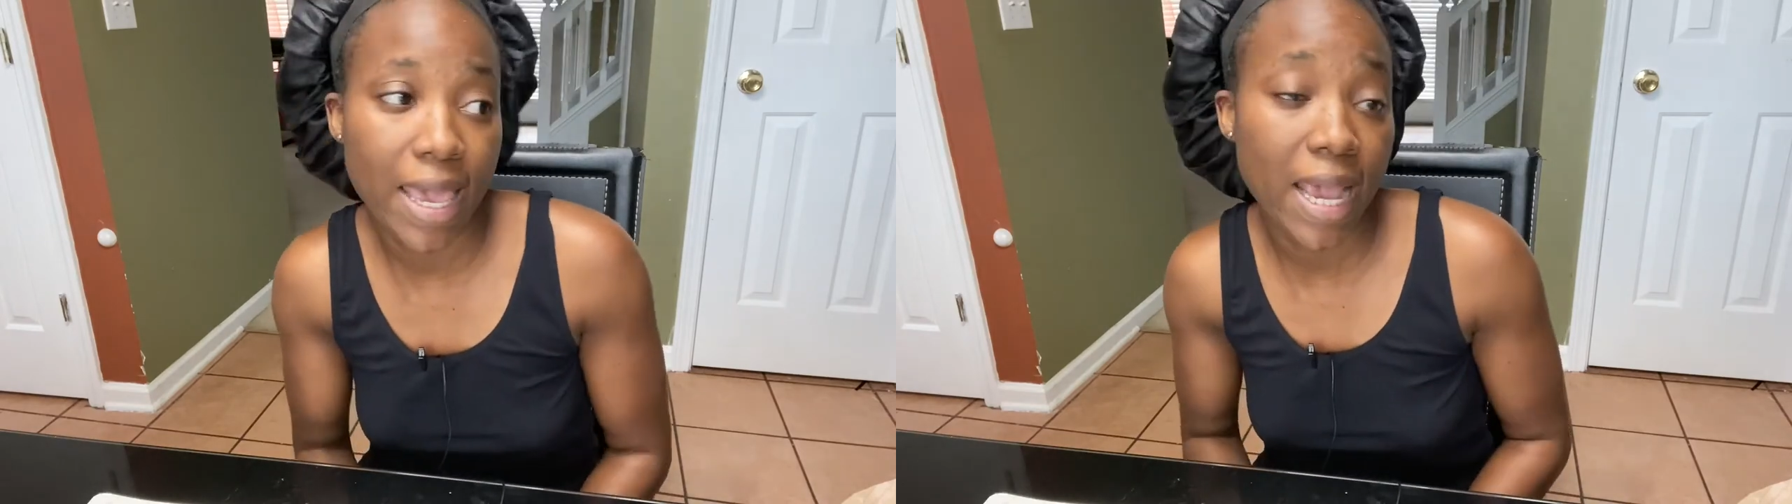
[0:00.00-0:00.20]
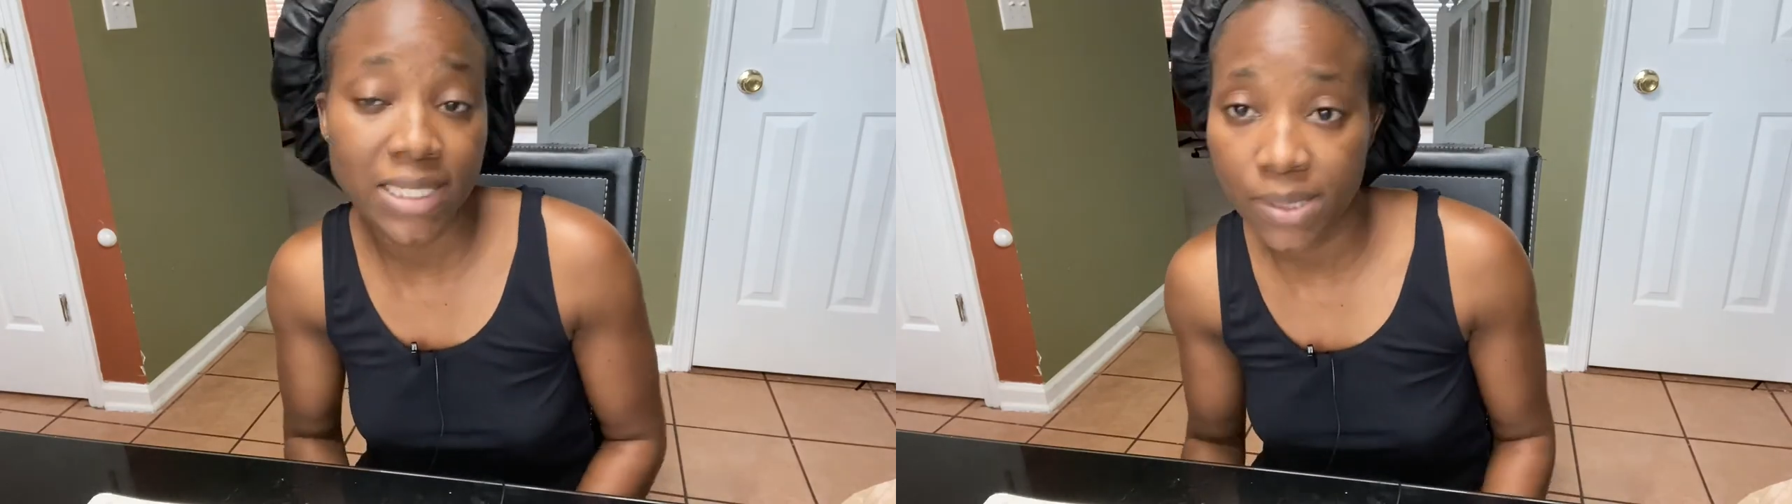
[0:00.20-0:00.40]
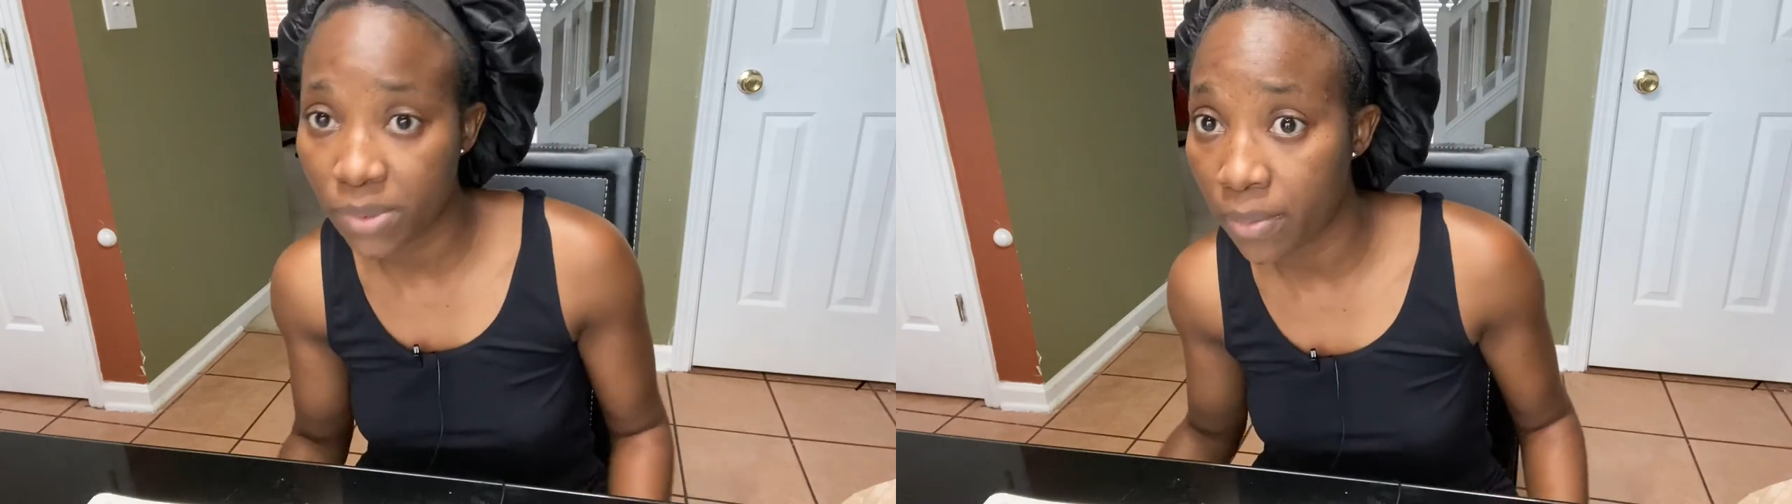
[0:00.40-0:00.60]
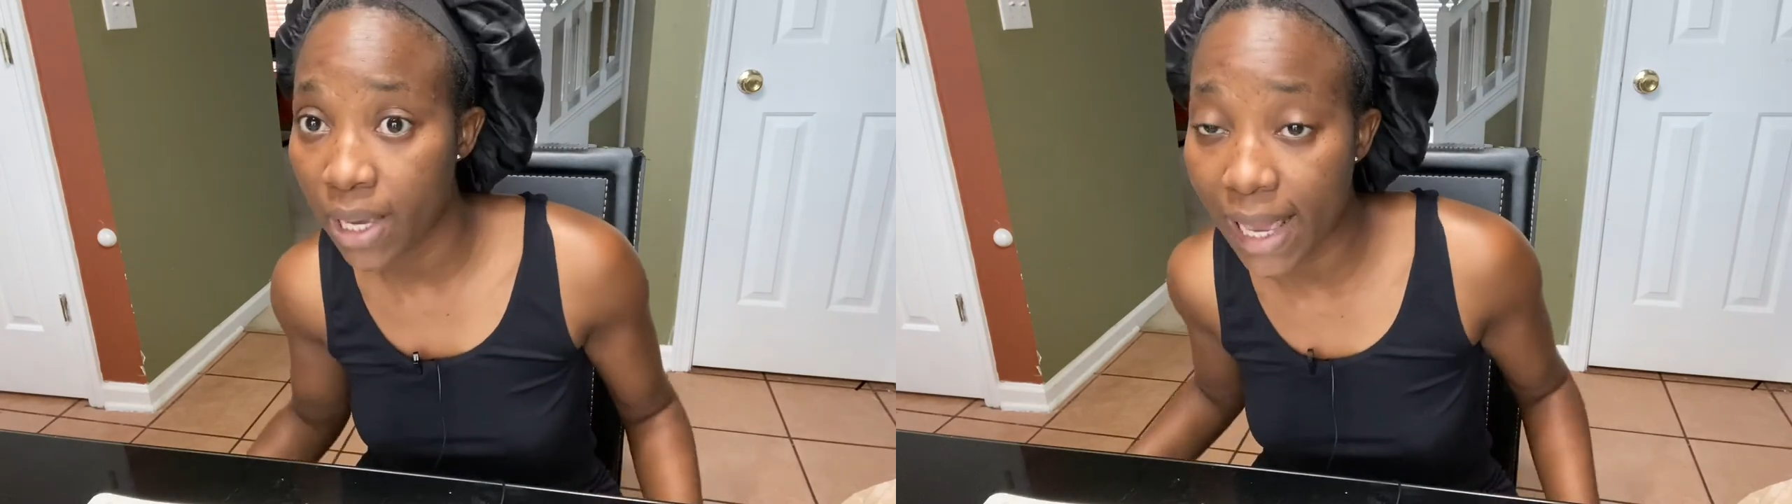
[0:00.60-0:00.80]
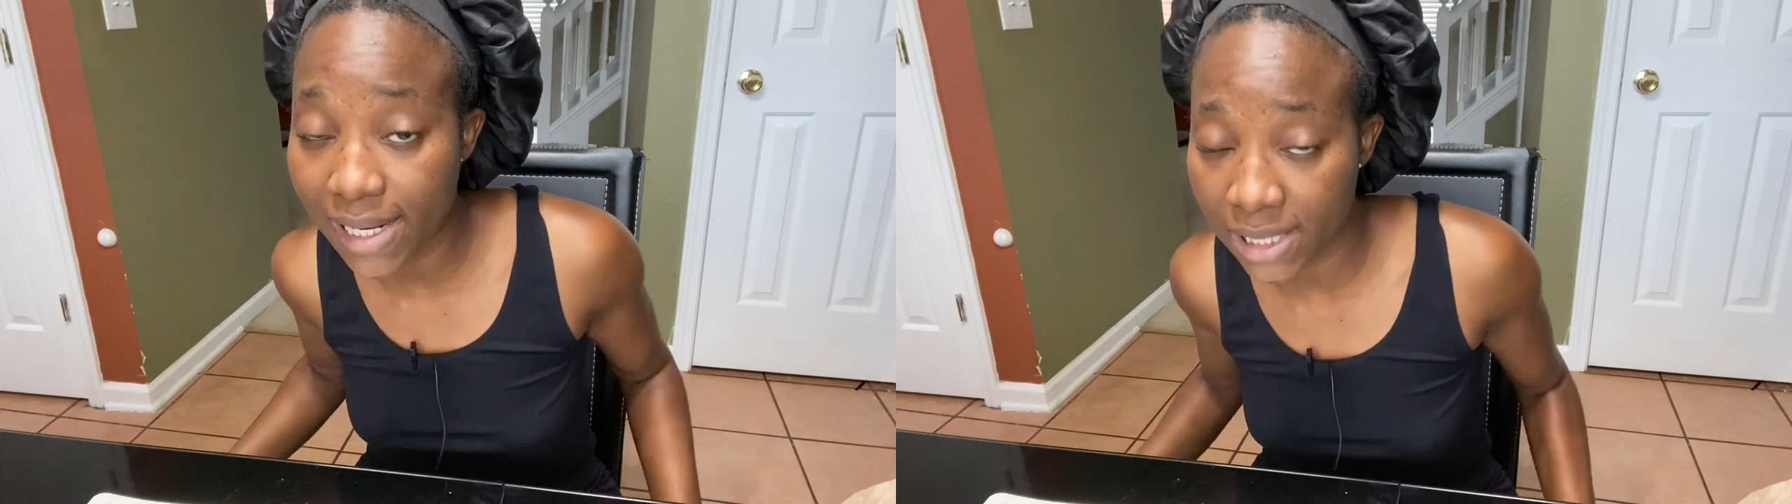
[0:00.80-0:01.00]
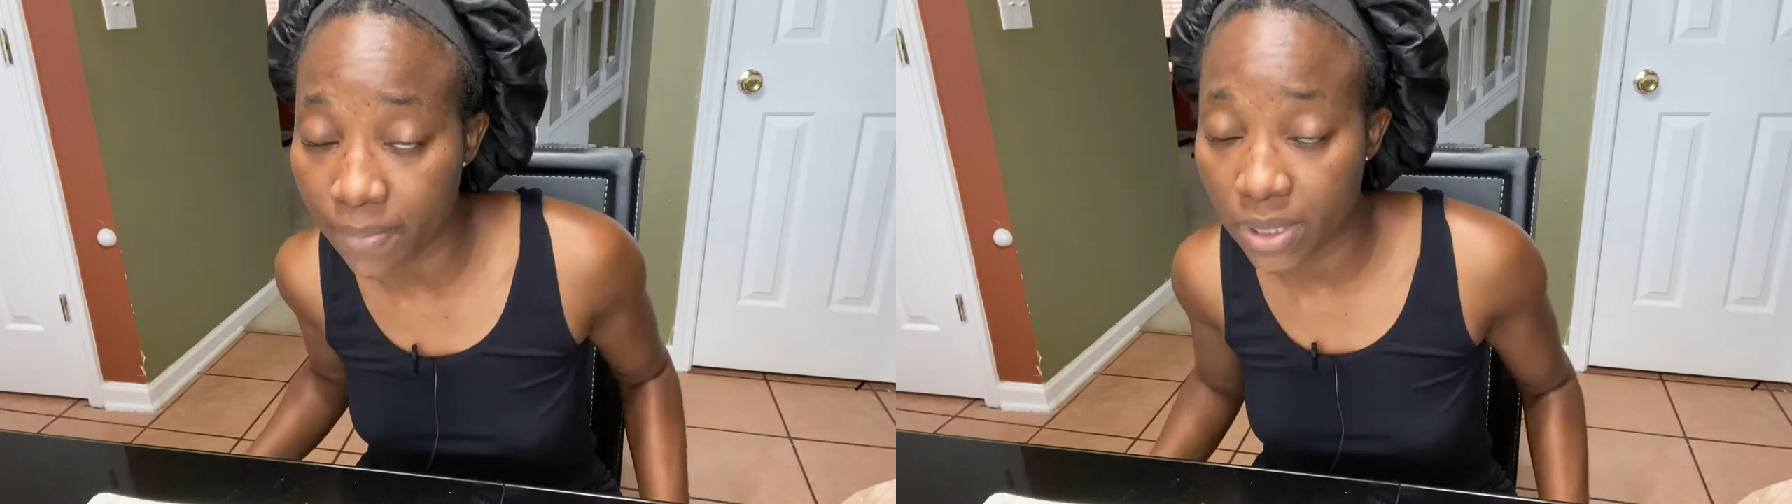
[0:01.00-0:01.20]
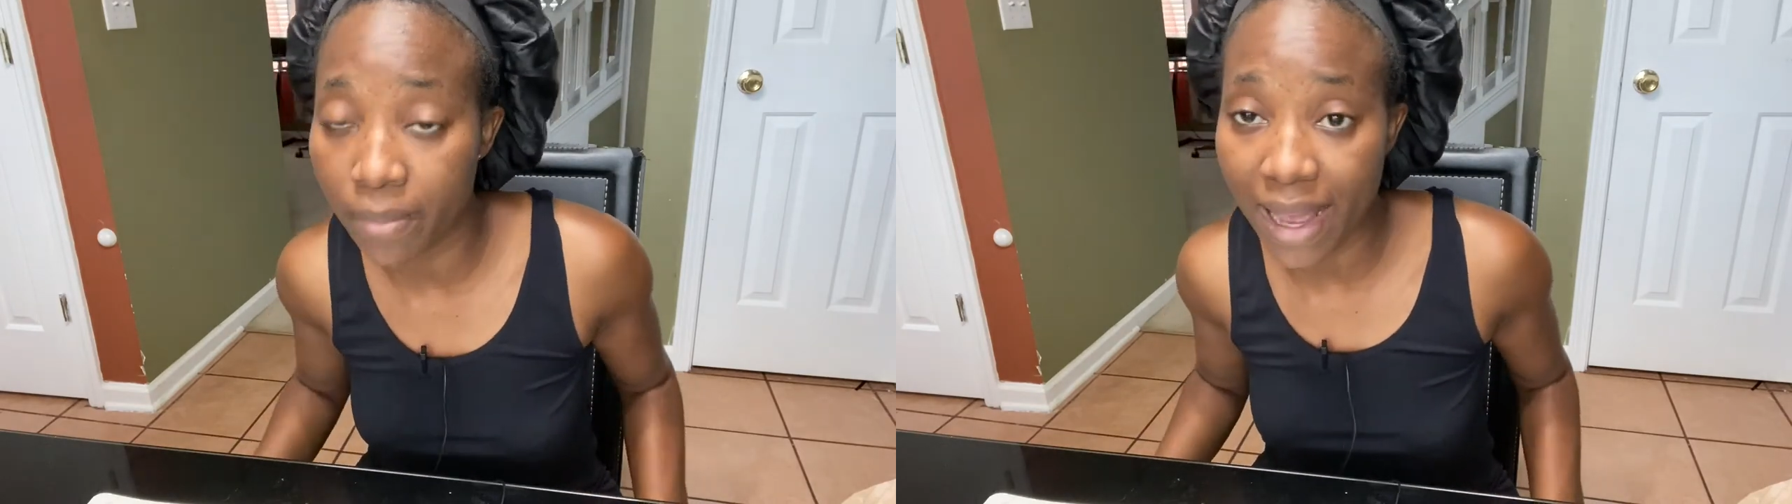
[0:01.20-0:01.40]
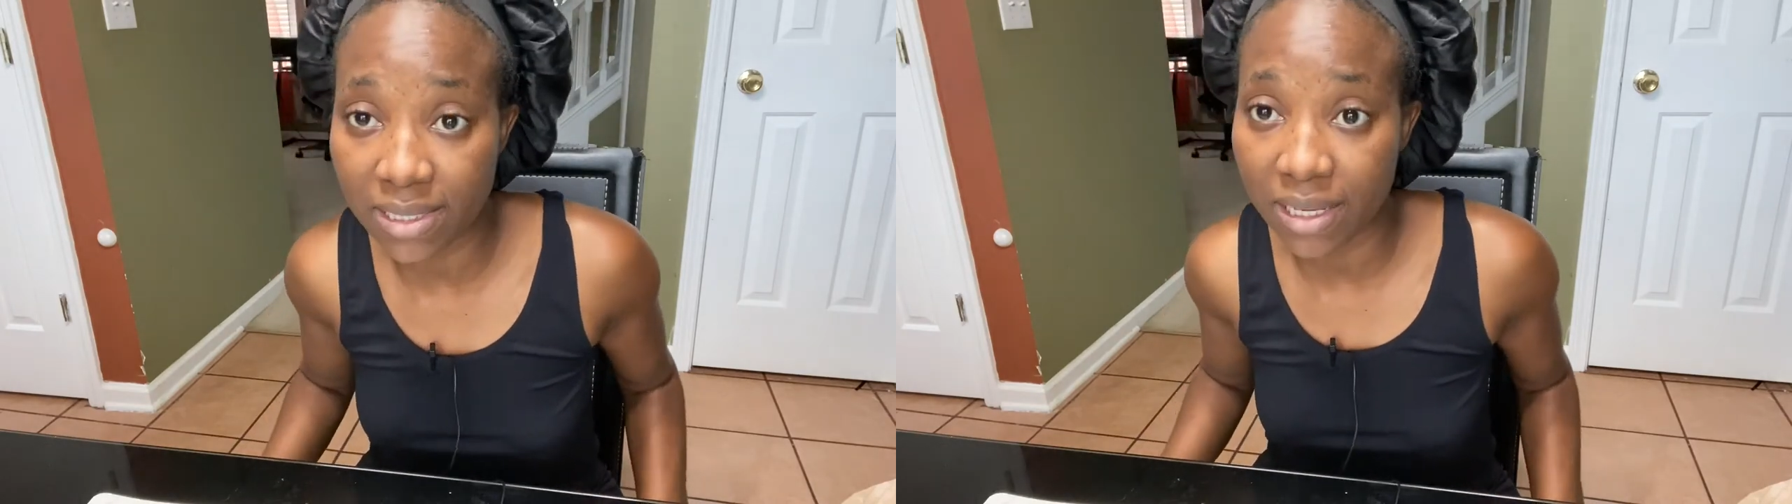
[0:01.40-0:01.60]

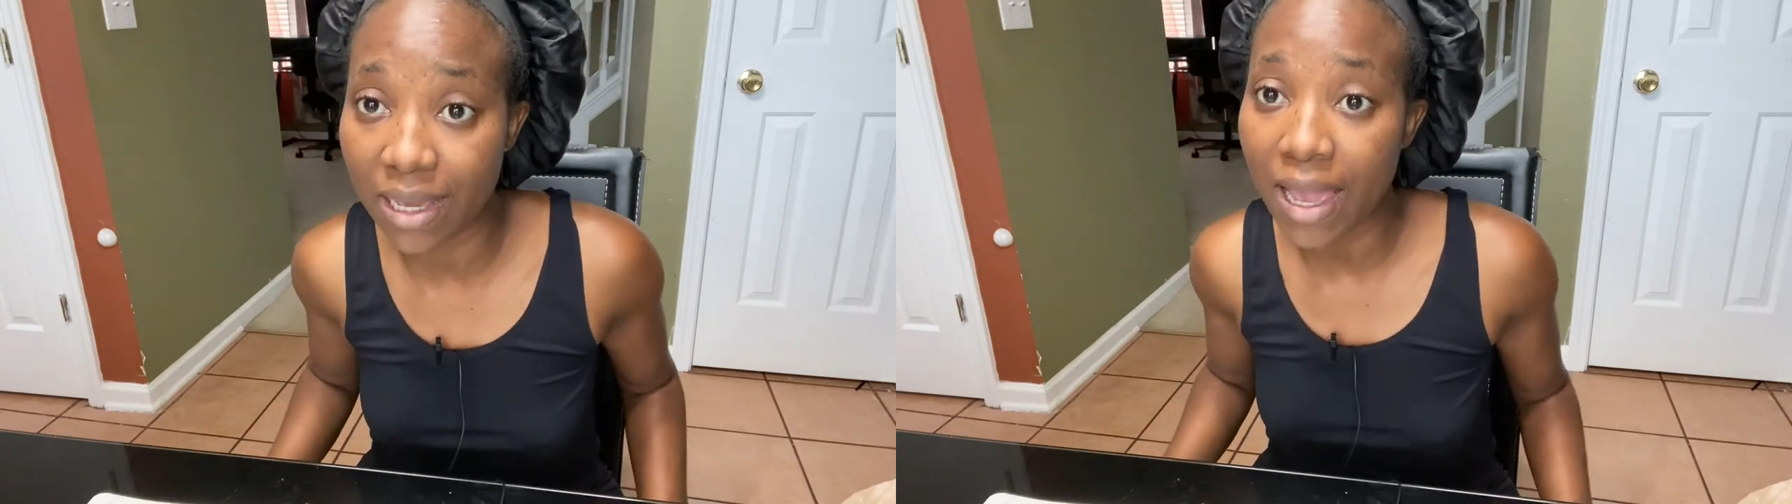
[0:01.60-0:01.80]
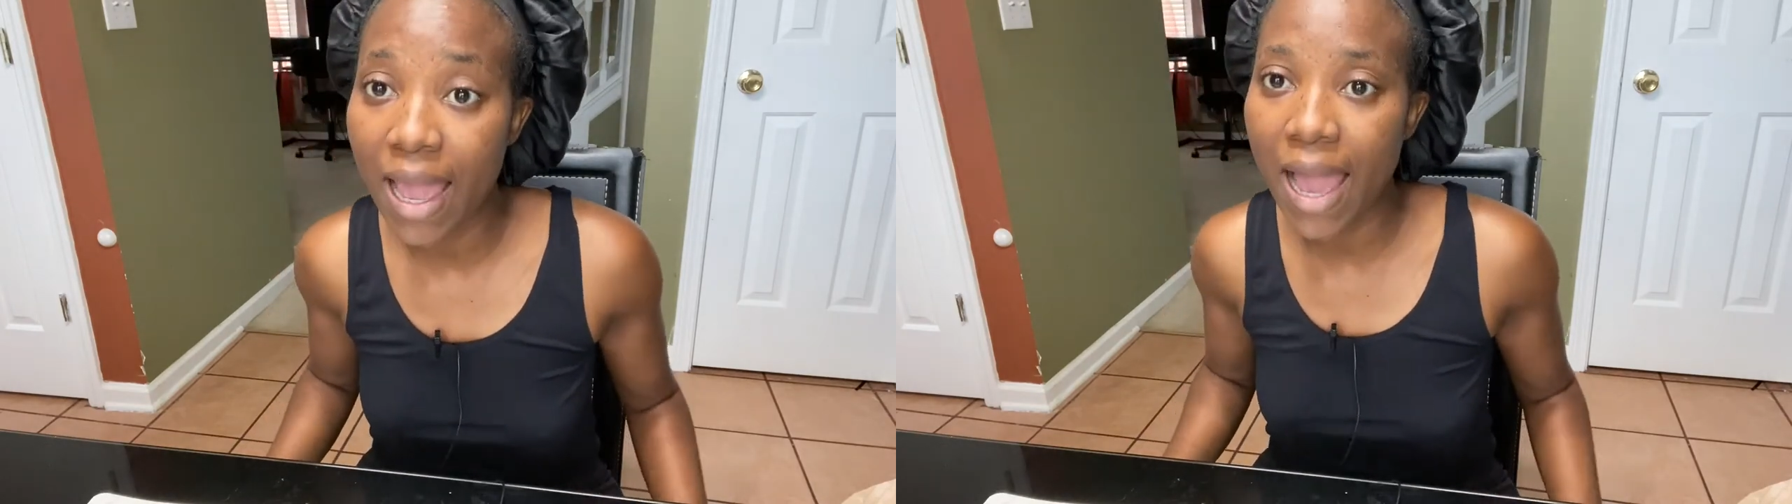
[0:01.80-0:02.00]
asymptomatic,